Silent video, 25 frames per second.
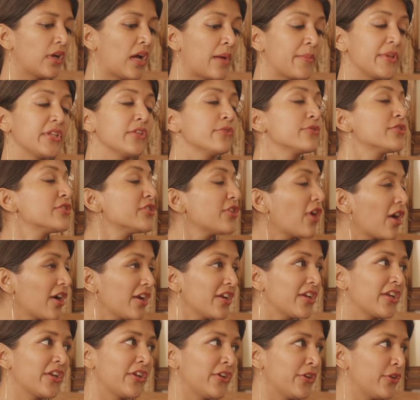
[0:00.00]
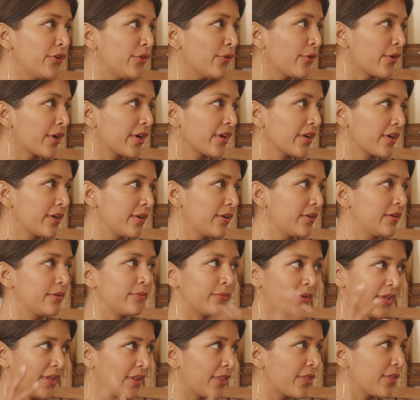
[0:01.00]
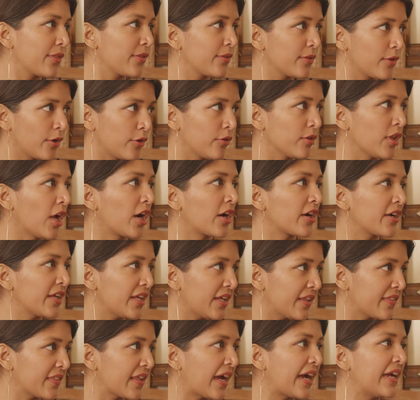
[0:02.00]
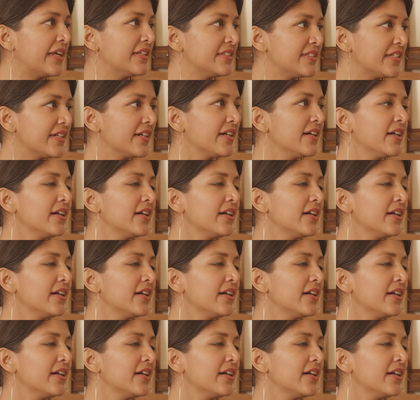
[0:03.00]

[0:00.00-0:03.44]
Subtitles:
I mean, you started in New York with Ollari and the idea.